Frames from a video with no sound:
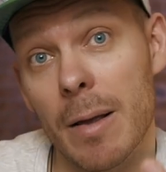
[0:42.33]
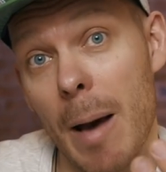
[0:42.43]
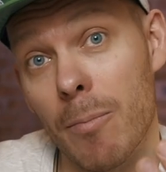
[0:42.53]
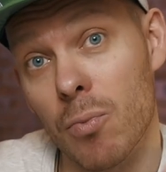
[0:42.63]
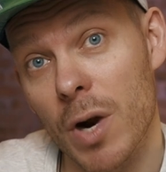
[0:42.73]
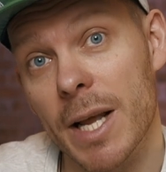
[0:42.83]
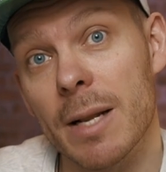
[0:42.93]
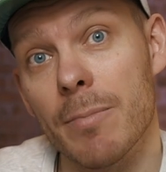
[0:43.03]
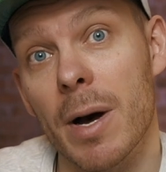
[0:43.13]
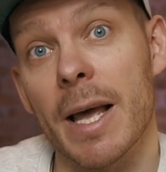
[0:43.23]

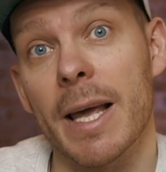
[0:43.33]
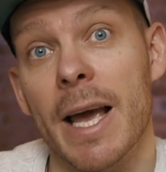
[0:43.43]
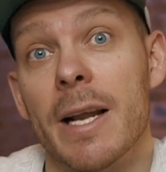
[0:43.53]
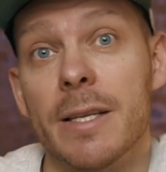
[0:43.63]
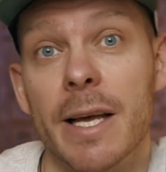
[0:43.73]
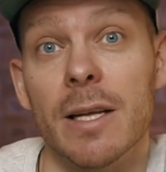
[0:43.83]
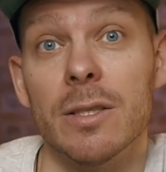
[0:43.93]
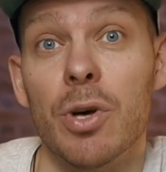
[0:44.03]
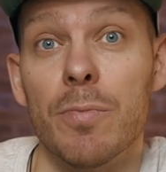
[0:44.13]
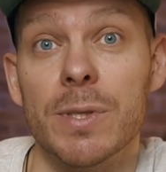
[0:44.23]
upgraded my Cannondale
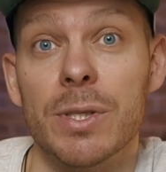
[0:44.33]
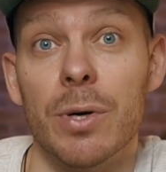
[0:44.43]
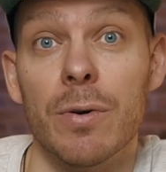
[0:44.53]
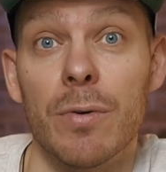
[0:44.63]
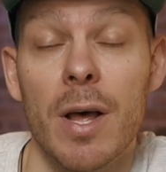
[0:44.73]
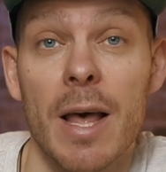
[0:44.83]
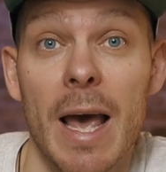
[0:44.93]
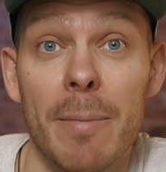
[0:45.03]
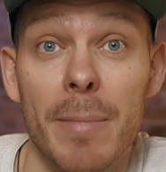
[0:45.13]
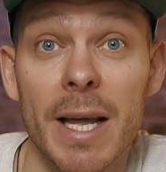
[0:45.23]
Topstone
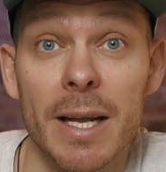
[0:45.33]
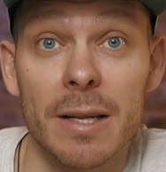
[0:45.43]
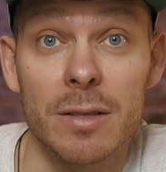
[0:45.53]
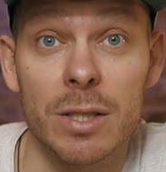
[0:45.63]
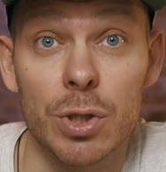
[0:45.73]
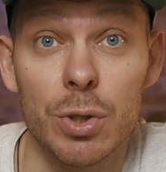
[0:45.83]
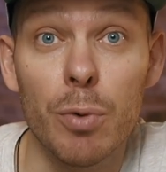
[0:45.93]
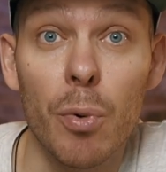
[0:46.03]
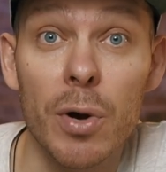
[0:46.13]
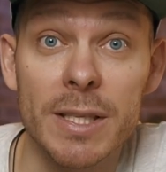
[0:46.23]
and made it
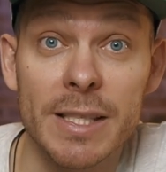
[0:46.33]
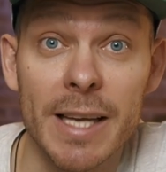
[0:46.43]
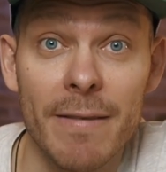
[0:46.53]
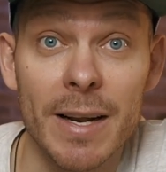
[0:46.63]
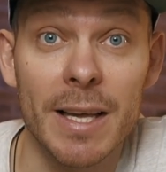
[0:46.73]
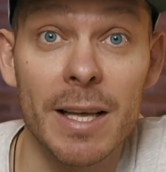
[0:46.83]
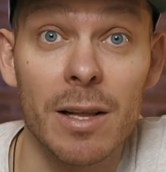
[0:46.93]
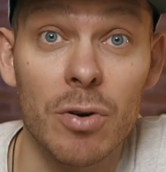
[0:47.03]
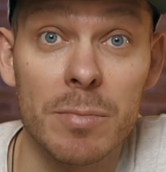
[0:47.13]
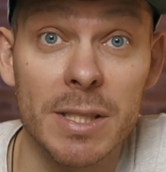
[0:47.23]
2.7
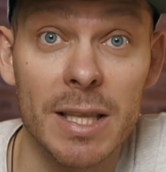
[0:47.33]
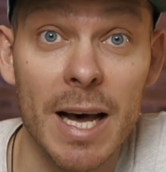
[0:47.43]
kilograms